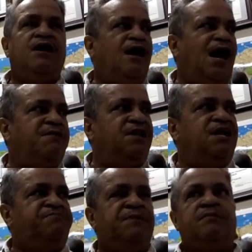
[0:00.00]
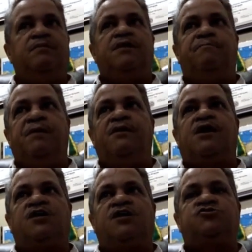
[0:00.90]
I believe the people
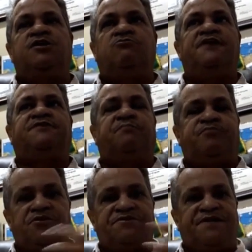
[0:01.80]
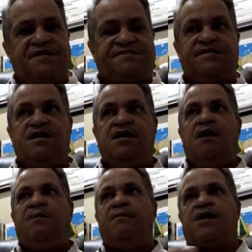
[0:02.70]
constitutional right to protest,
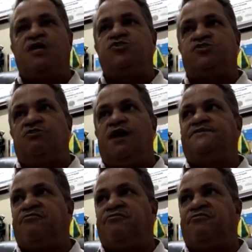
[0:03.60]
people constitutional right to